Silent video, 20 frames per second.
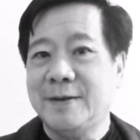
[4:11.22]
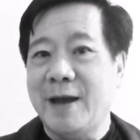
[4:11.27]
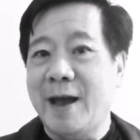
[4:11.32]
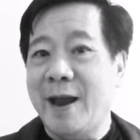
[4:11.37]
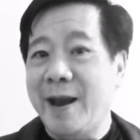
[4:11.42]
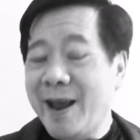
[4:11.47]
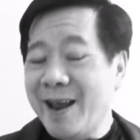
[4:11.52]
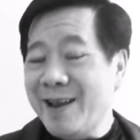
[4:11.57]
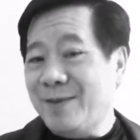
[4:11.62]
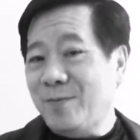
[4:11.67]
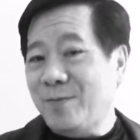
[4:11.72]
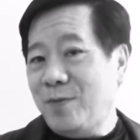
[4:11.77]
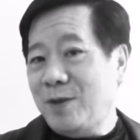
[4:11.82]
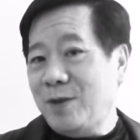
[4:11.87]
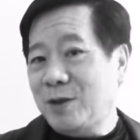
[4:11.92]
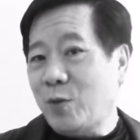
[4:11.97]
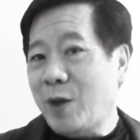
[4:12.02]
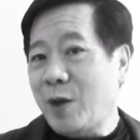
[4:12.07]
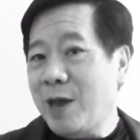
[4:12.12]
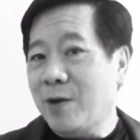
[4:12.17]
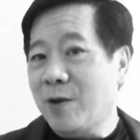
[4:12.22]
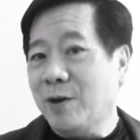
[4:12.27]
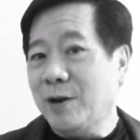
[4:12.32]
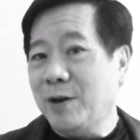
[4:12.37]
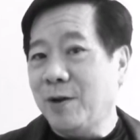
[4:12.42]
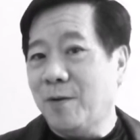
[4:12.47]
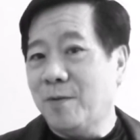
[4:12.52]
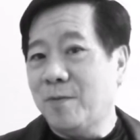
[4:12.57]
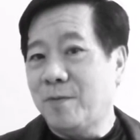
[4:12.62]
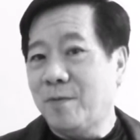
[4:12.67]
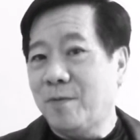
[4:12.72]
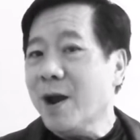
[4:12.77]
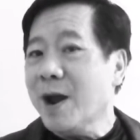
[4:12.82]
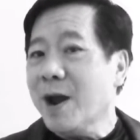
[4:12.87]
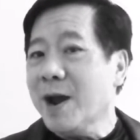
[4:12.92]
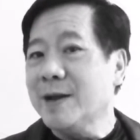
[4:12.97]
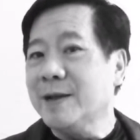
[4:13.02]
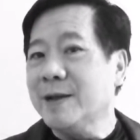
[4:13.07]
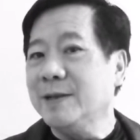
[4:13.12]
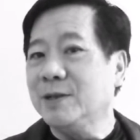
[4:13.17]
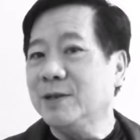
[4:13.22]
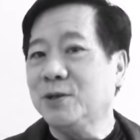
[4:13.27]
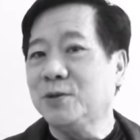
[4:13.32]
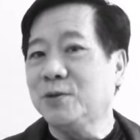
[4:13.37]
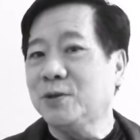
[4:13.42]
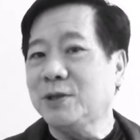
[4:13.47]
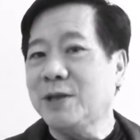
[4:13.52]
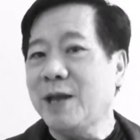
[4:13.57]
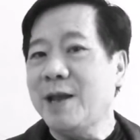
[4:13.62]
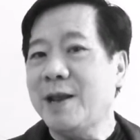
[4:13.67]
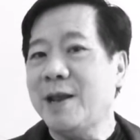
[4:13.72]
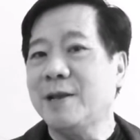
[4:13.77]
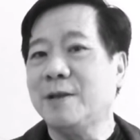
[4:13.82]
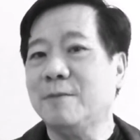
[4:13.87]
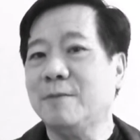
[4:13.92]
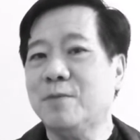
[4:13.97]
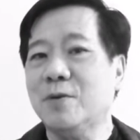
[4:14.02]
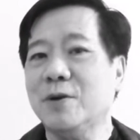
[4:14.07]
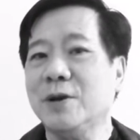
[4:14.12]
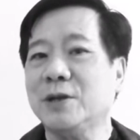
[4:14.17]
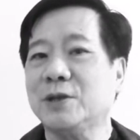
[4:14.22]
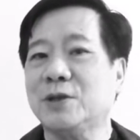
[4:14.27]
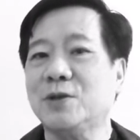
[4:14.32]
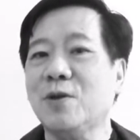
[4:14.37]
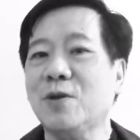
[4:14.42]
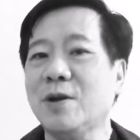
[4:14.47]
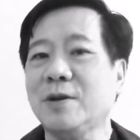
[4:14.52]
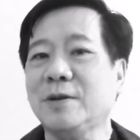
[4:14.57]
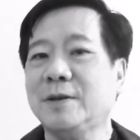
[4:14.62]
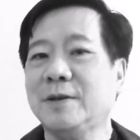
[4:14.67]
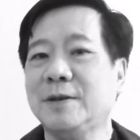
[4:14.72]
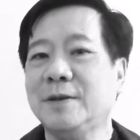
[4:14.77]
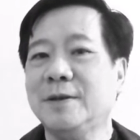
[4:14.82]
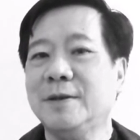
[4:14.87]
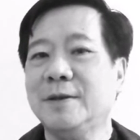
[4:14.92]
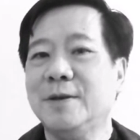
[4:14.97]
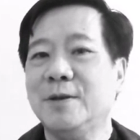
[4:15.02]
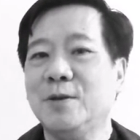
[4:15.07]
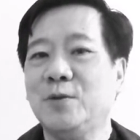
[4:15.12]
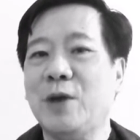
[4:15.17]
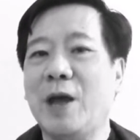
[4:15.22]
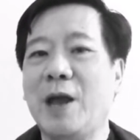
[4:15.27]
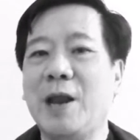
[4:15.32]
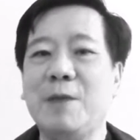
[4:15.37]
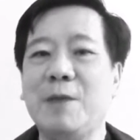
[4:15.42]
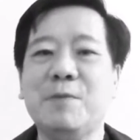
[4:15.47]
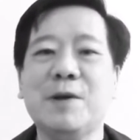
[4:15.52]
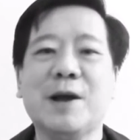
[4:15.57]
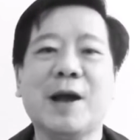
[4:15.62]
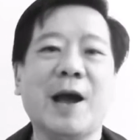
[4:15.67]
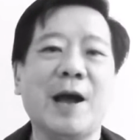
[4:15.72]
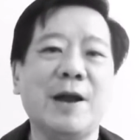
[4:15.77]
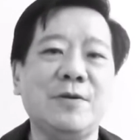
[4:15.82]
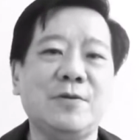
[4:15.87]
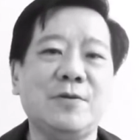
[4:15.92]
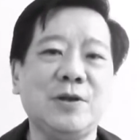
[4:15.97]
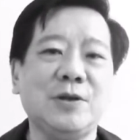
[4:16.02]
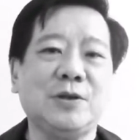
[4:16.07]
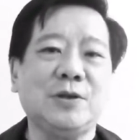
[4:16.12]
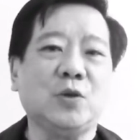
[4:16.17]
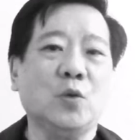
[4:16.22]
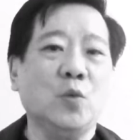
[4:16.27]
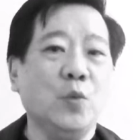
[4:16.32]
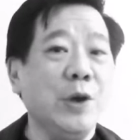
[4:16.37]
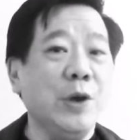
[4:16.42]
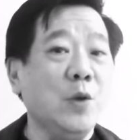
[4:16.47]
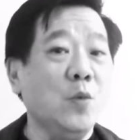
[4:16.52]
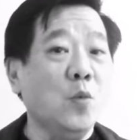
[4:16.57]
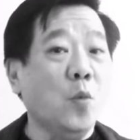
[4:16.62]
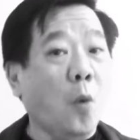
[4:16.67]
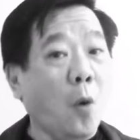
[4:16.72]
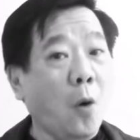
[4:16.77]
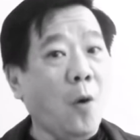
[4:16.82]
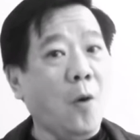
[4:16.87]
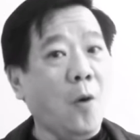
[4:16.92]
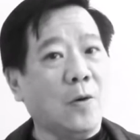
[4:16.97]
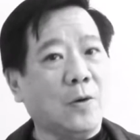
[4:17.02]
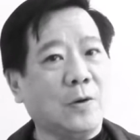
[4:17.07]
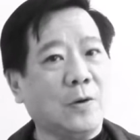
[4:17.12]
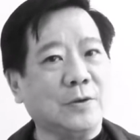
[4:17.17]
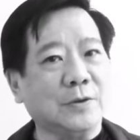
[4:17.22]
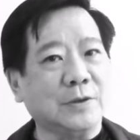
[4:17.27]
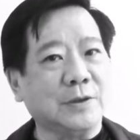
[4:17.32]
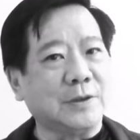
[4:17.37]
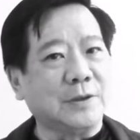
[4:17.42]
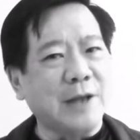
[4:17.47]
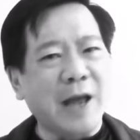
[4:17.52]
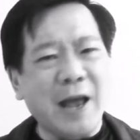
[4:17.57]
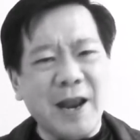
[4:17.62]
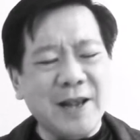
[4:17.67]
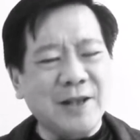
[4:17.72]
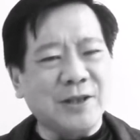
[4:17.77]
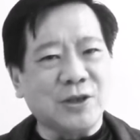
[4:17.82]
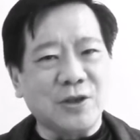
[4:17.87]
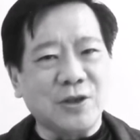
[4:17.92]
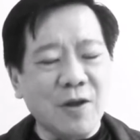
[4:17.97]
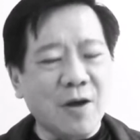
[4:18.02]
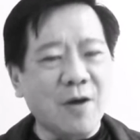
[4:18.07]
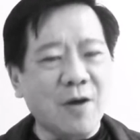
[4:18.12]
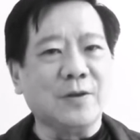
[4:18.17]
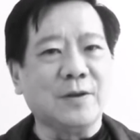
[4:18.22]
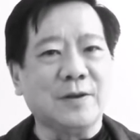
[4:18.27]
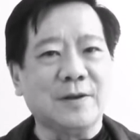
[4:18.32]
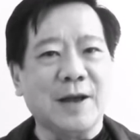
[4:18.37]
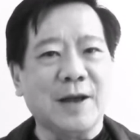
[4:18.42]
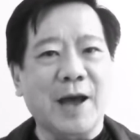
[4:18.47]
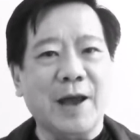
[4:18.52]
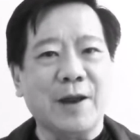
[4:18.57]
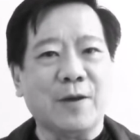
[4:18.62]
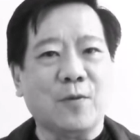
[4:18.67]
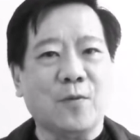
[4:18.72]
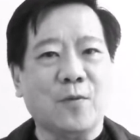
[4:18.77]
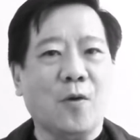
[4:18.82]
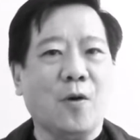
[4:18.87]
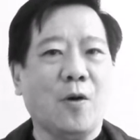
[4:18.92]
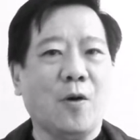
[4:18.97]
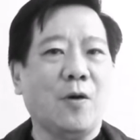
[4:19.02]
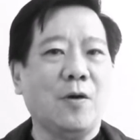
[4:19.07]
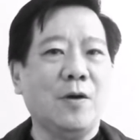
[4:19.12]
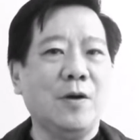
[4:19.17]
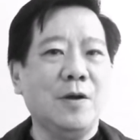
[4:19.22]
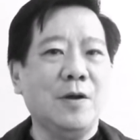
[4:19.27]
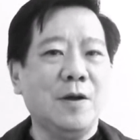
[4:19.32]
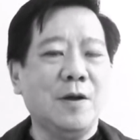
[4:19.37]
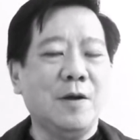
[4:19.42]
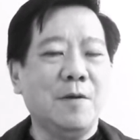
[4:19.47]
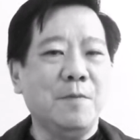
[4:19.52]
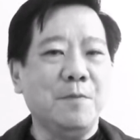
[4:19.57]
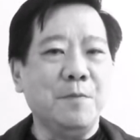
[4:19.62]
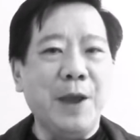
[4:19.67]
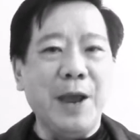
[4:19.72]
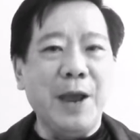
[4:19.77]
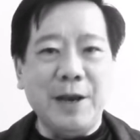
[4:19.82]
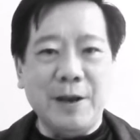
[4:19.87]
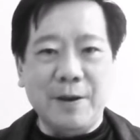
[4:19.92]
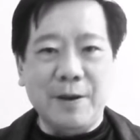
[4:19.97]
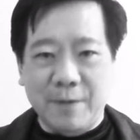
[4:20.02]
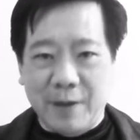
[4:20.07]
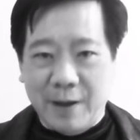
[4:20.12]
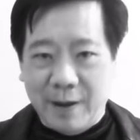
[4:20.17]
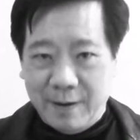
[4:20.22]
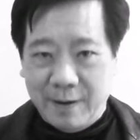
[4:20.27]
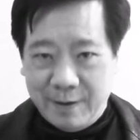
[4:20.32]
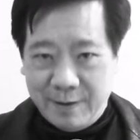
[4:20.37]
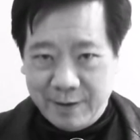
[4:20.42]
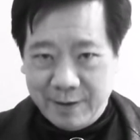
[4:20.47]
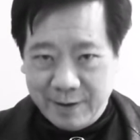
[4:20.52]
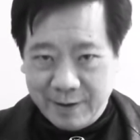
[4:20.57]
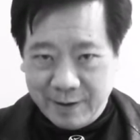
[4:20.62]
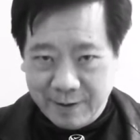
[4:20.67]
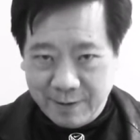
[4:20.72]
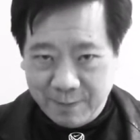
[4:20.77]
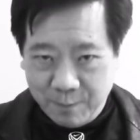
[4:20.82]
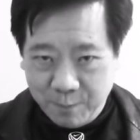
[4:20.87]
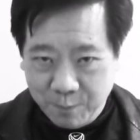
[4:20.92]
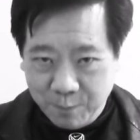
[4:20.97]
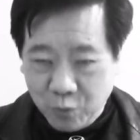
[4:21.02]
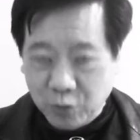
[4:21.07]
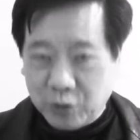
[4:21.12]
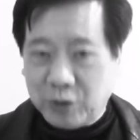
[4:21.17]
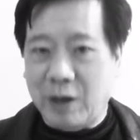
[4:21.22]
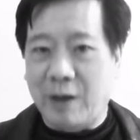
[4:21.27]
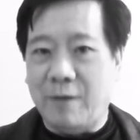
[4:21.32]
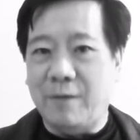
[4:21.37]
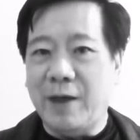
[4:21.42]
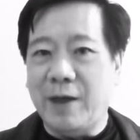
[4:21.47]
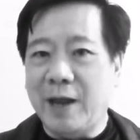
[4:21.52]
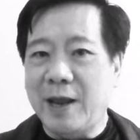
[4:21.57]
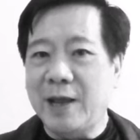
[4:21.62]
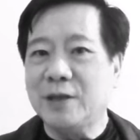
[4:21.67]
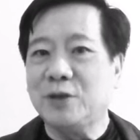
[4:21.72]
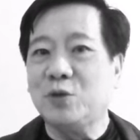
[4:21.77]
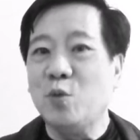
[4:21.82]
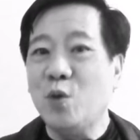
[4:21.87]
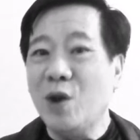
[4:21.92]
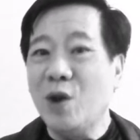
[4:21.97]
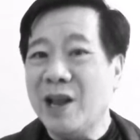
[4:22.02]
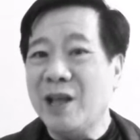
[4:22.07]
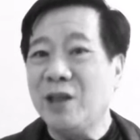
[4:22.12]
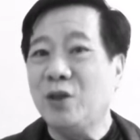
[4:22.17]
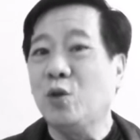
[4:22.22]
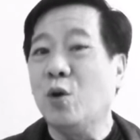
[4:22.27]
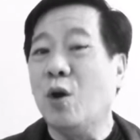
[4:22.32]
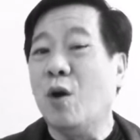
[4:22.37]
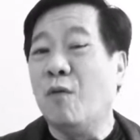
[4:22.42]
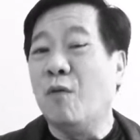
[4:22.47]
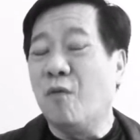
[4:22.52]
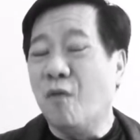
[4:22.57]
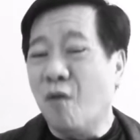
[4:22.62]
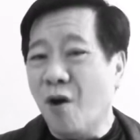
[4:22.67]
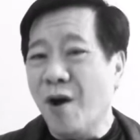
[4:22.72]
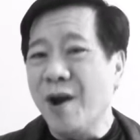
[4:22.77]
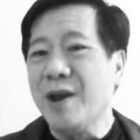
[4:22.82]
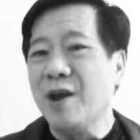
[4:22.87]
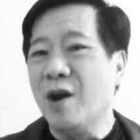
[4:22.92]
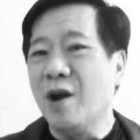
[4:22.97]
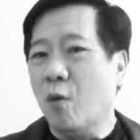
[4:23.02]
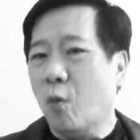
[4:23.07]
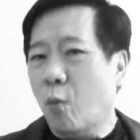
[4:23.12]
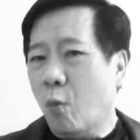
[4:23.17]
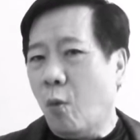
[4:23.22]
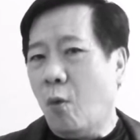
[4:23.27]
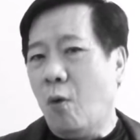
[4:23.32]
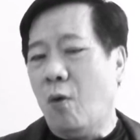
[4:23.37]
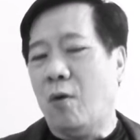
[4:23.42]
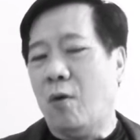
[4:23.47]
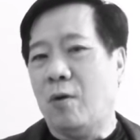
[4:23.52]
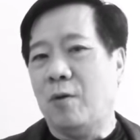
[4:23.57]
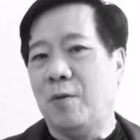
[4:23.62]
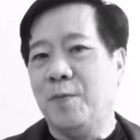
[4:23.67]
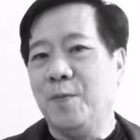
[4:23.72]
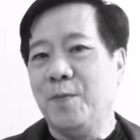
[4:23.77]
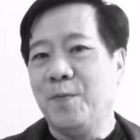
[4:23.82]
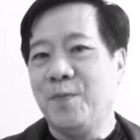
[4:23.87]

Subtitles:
and that is where he got it right, is to say that the book is not to enable countries to win wars. That is not Art of War main motive. It is really to avoid war.